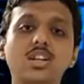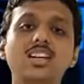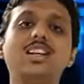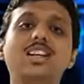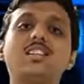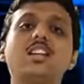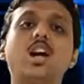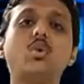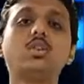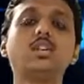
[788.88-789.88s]
let's take
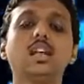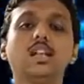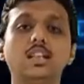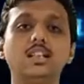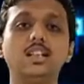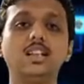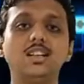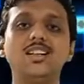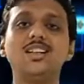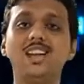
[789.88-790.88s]
out the
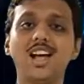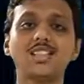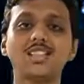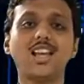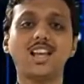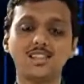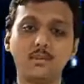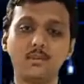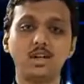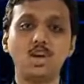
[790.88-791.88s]
last
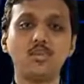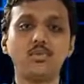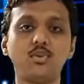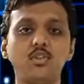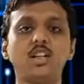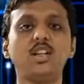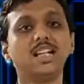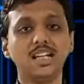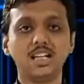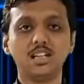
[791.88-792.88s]
example of our
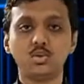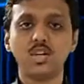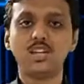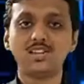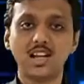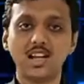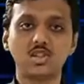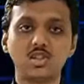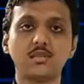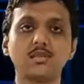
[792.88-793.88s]
today's lecture.
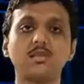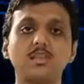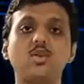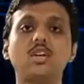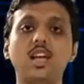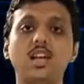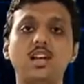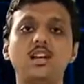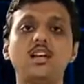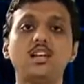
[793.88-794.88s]
Okay,
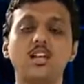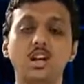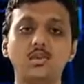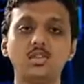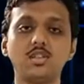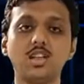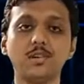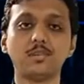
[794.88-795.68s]
now see,